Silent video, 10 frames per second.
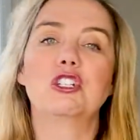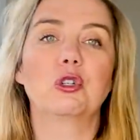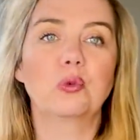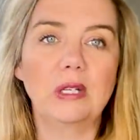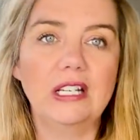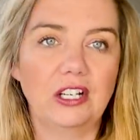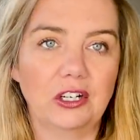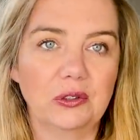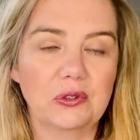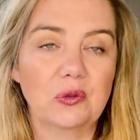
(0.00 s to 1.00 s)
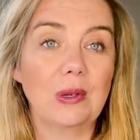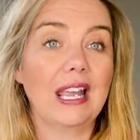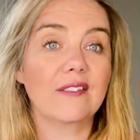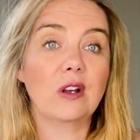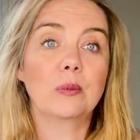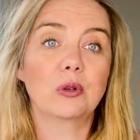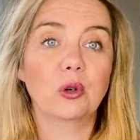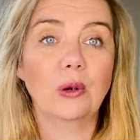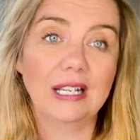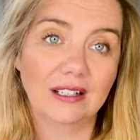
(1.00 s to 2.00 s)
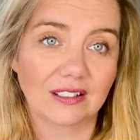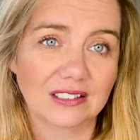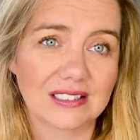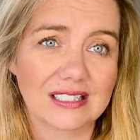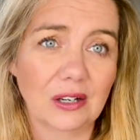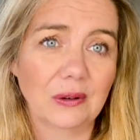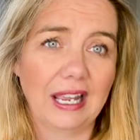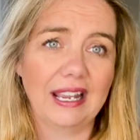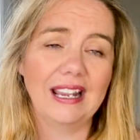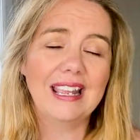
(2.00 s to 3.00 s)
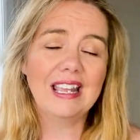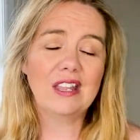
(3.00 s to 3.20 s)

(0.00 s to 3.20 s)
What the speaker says: Doritos, we have Pringles, okay?